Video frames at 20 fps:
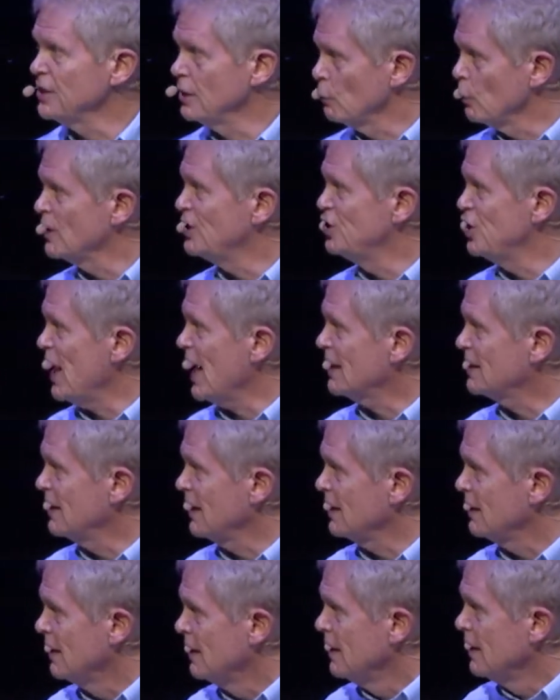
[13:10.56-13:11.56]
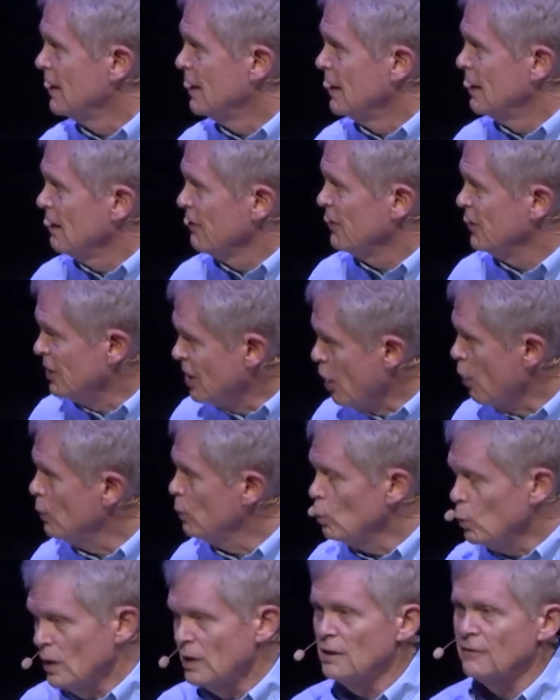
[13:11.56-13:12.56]
in rejecting the
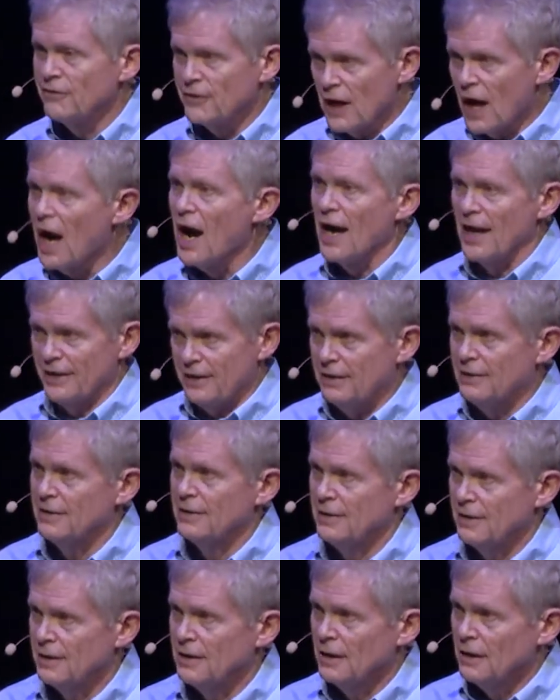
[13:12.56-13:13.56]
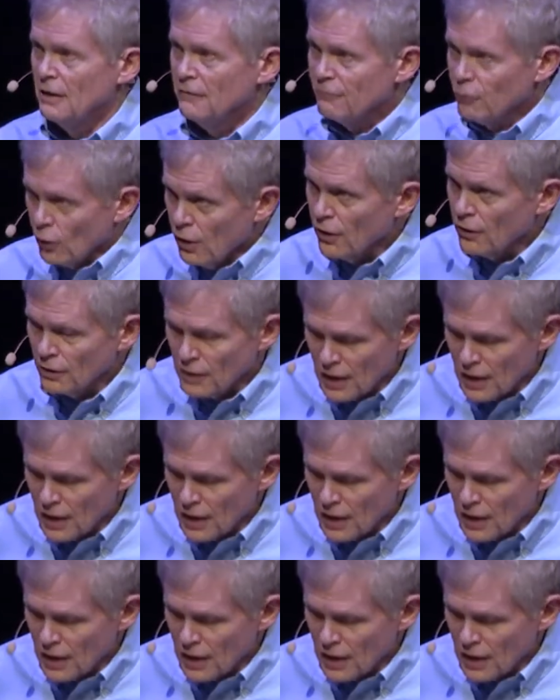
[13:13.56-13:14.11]
known will of God for her